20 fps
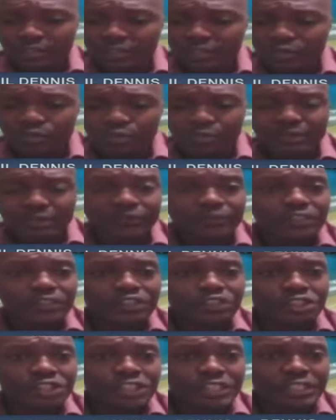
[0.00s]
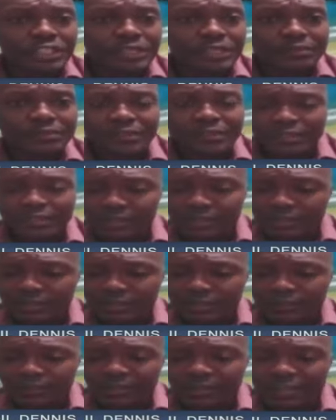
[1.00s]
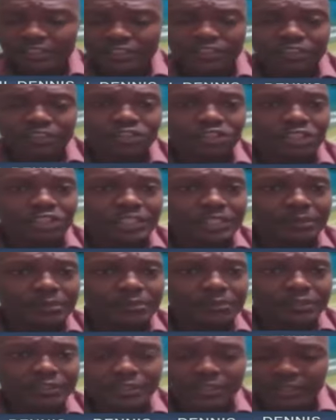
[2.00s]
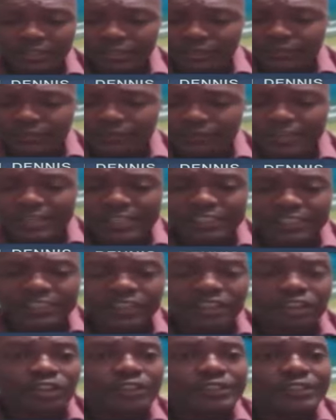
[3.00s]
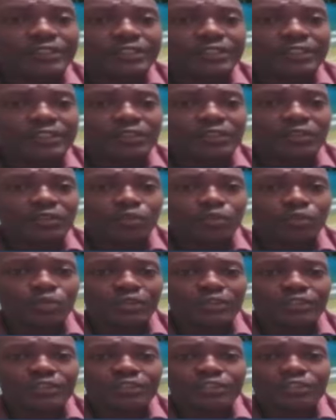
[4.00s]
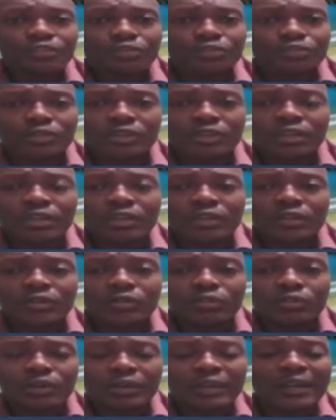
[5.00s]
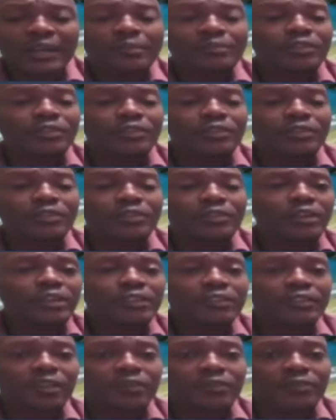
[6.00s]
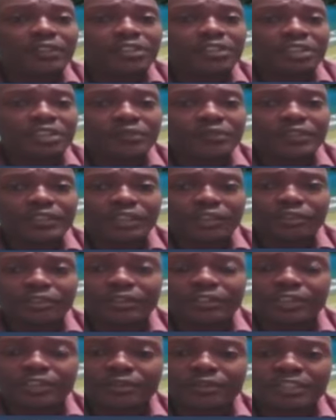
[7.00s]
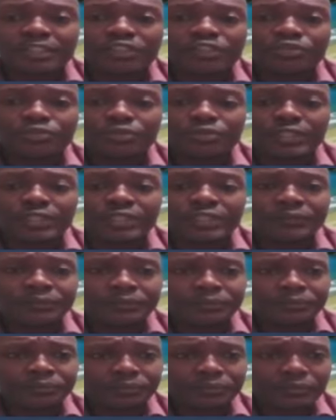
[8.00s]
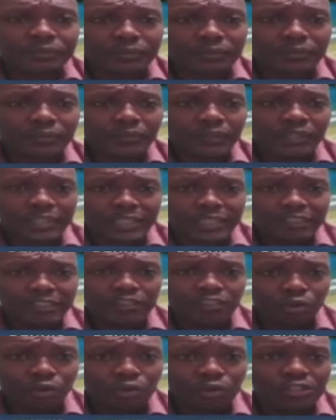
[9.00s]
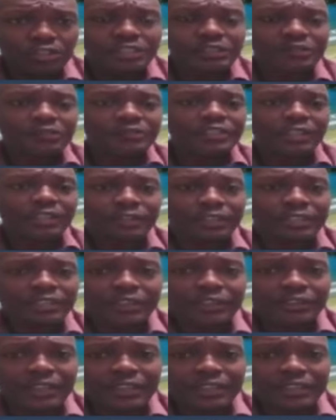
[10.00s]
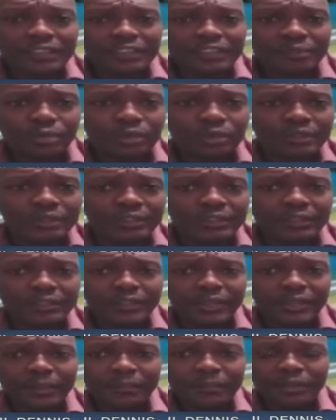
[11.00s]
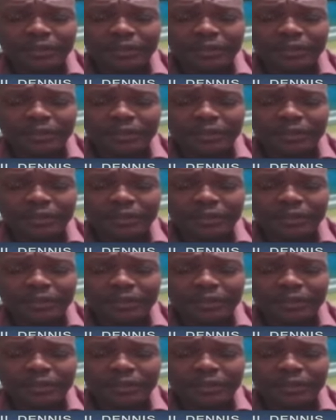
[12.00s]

Winford James, Barnes James, Farley Augustine, Watson Duke. What happened to the voice of the chief secretary, the duly installed chief secretary at this point in time?